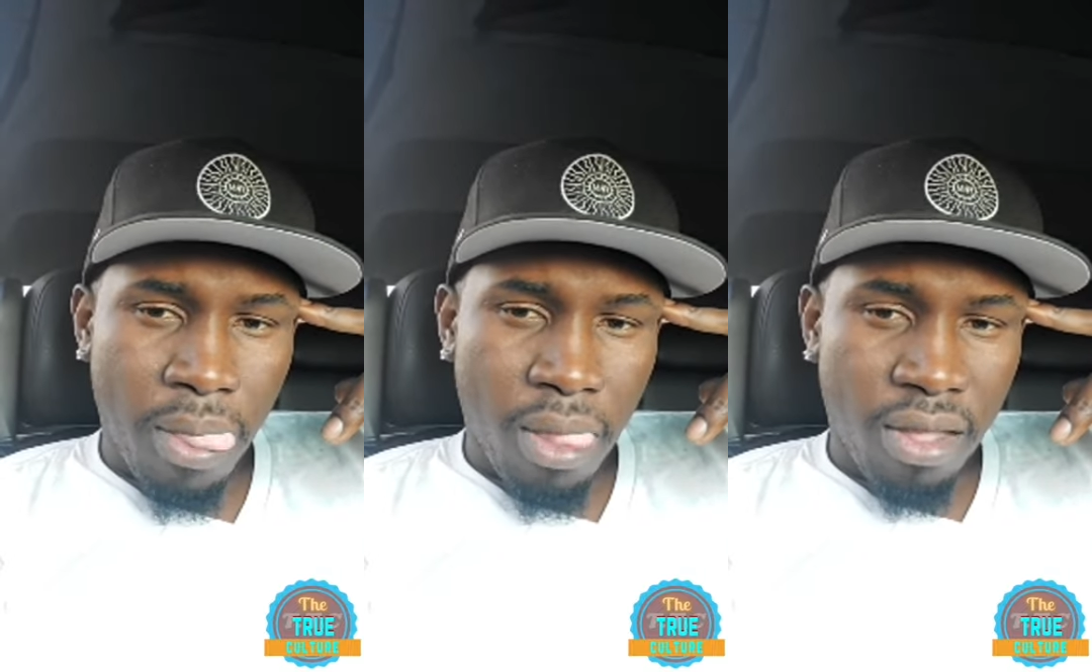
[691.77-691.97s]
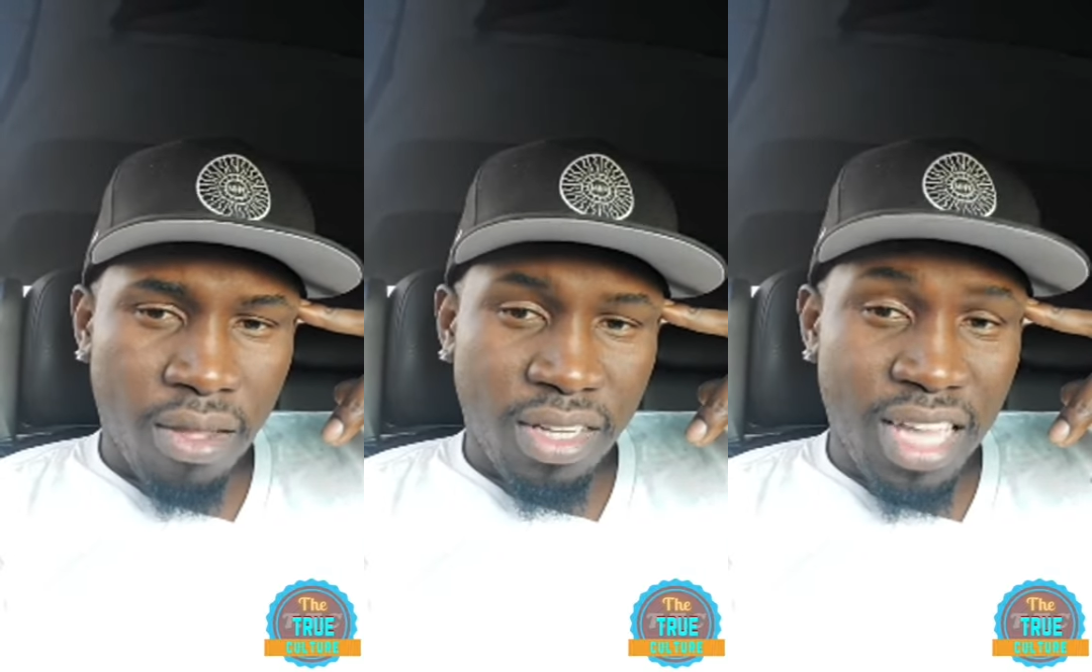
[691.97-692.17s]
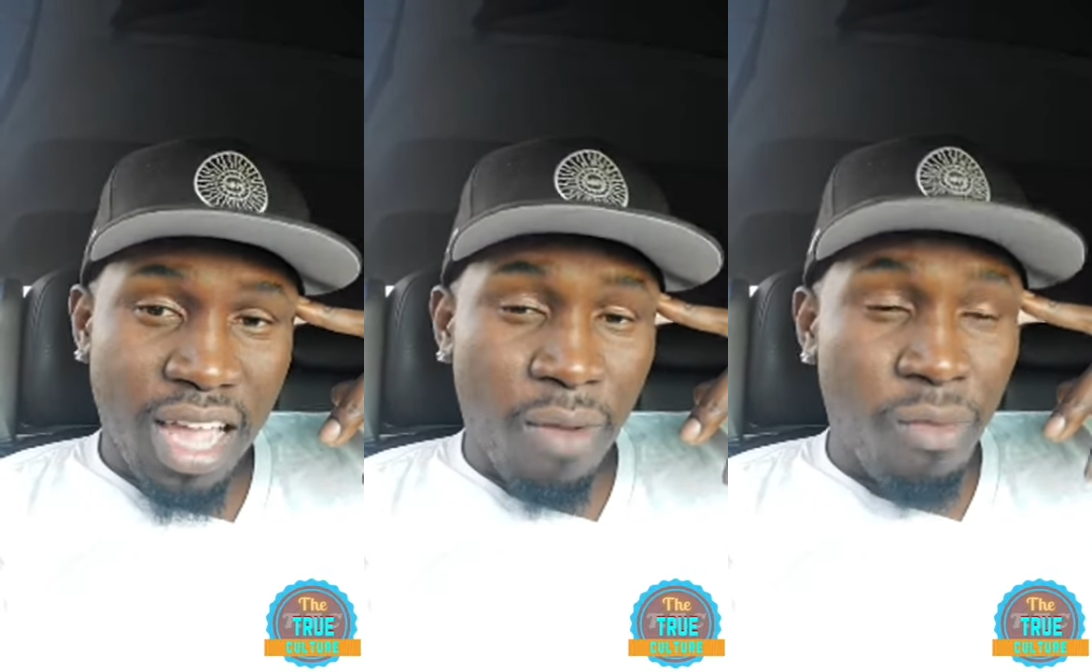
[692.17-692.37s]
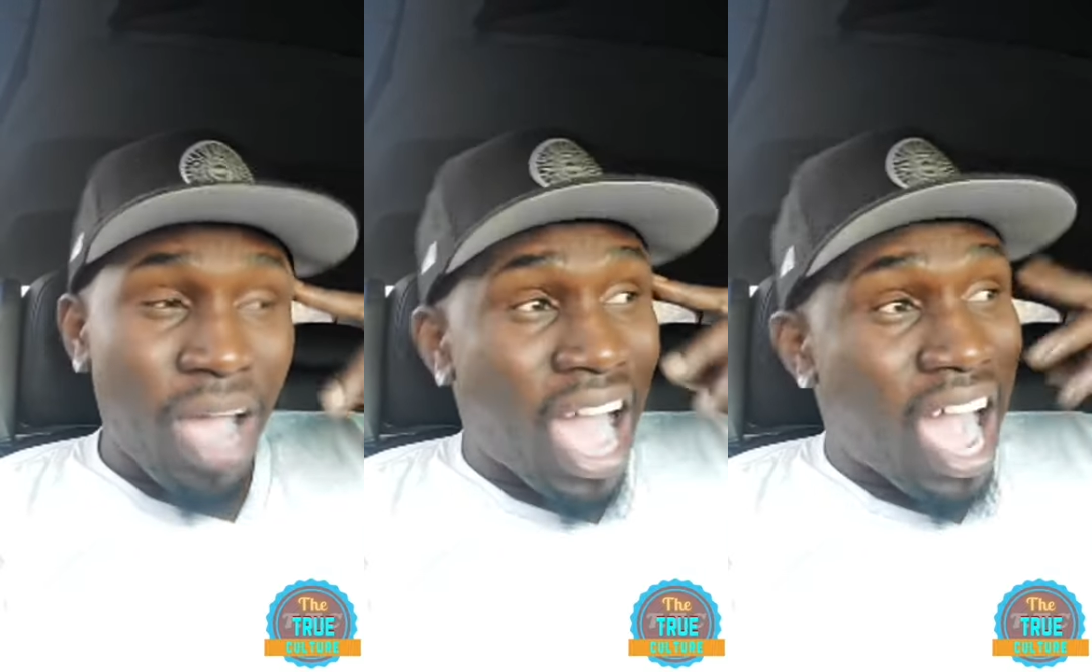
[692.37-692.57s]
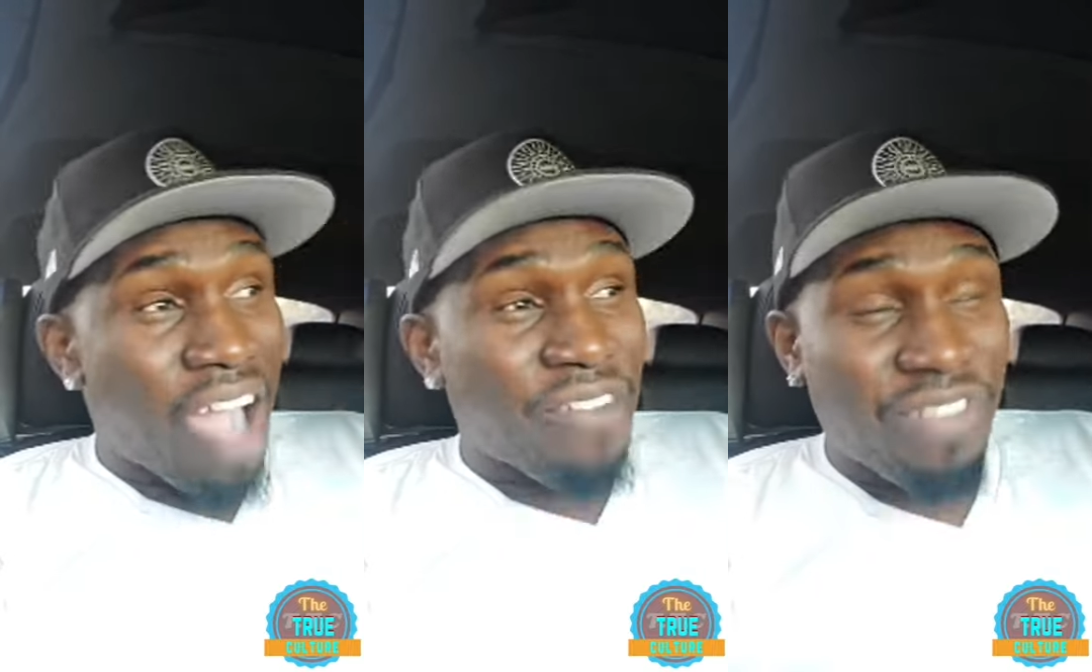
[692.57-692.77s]
Yeah, we
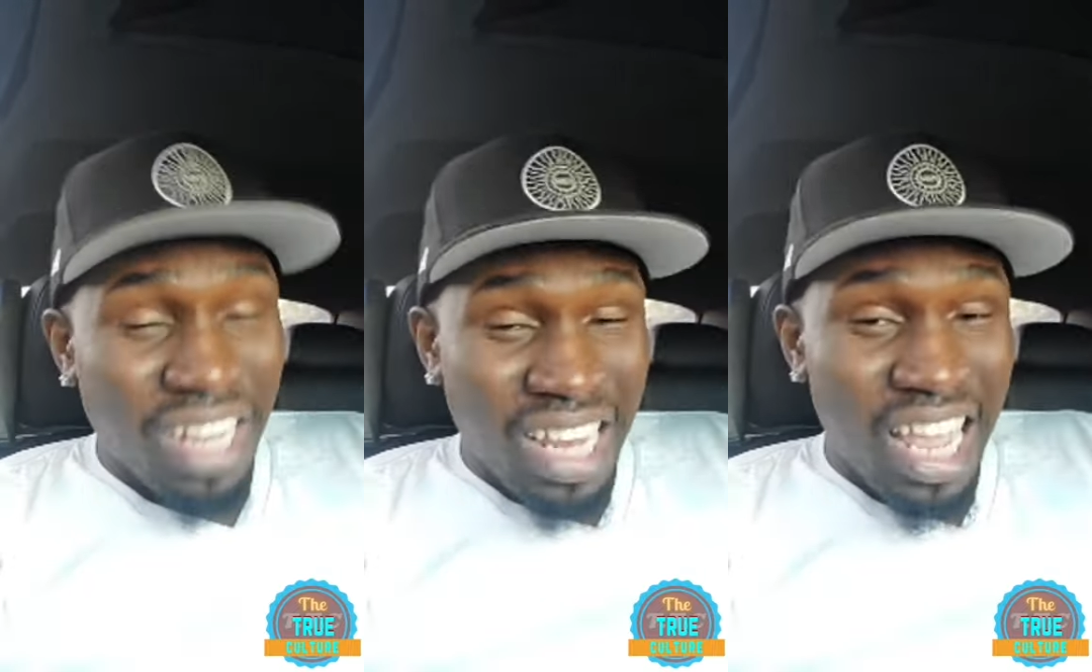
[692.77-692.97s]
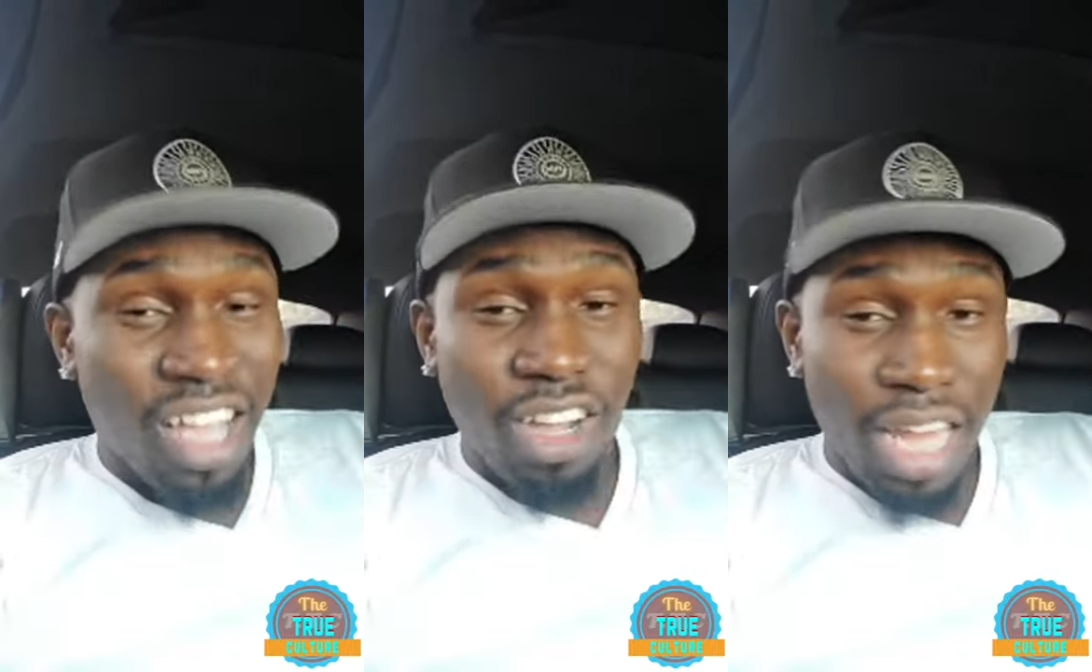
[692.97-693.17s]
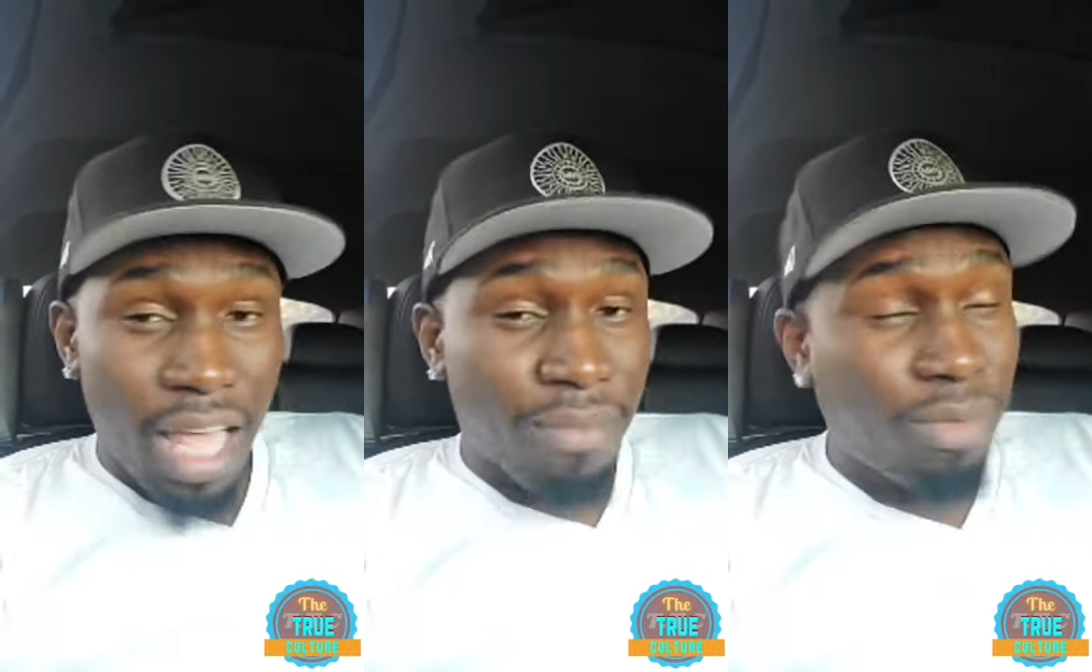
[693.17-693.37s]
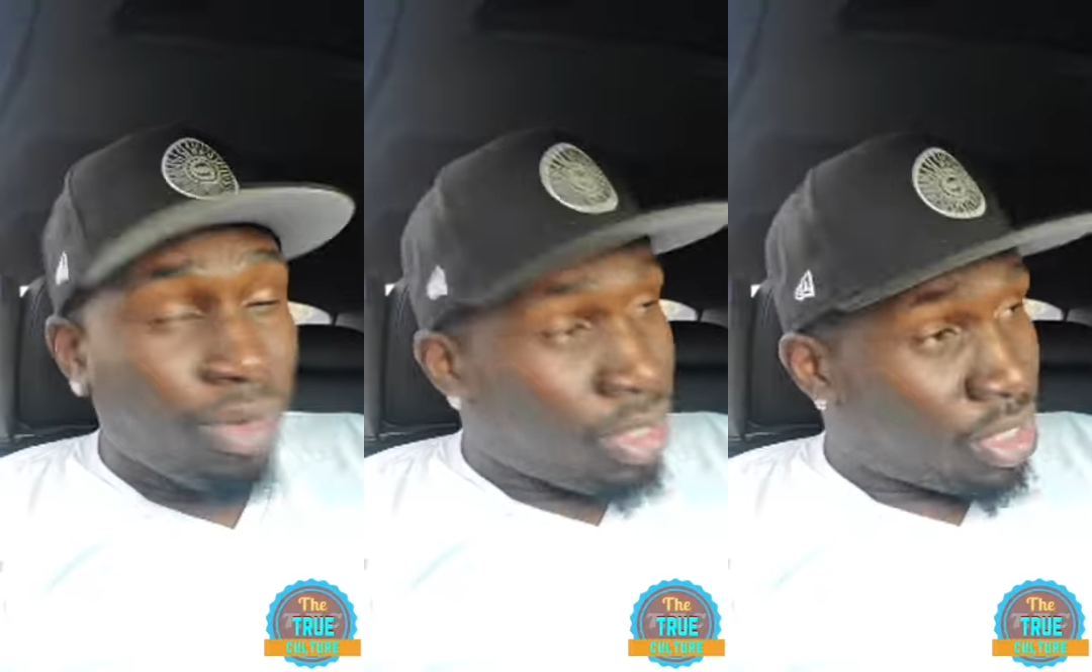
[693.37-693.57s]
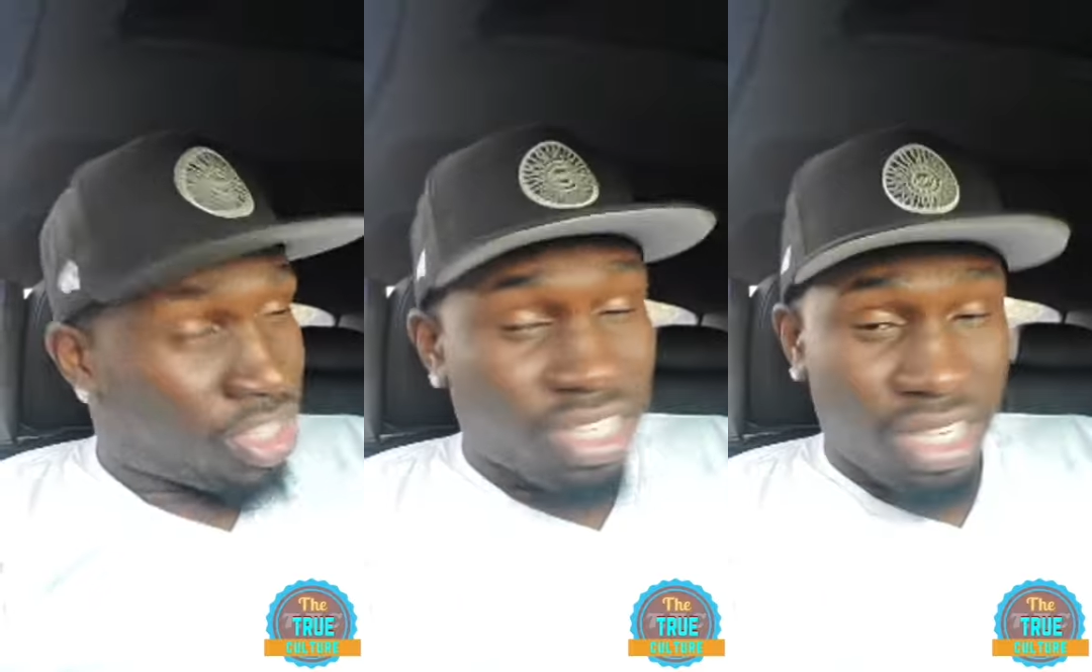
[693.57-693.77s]
have to Lego that
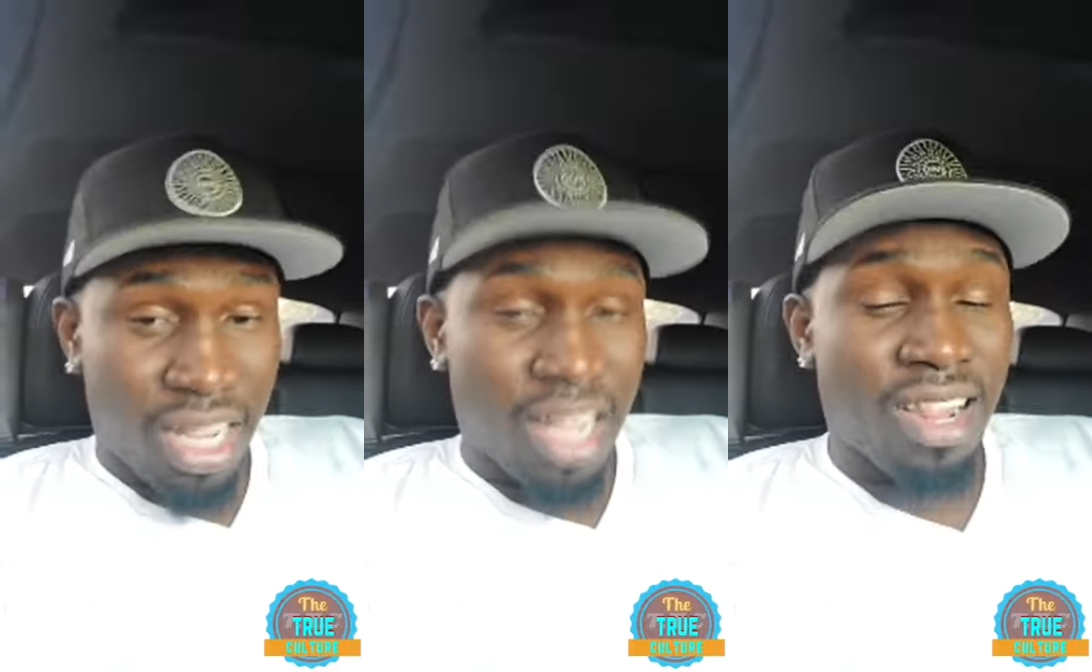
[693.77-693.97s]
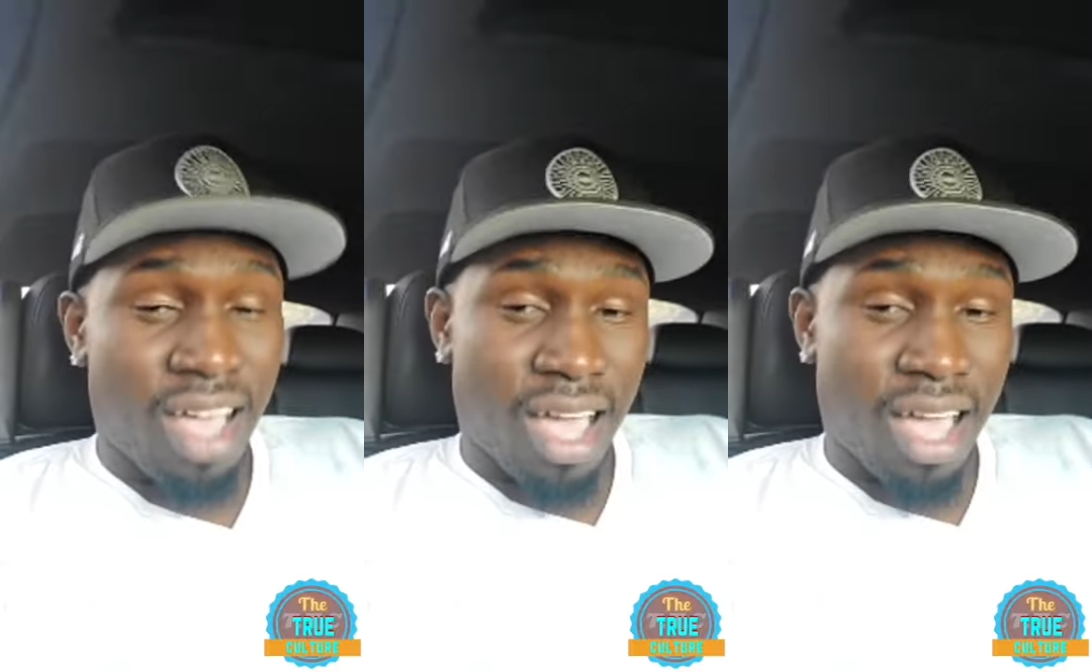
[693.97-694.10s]
bullshit dog.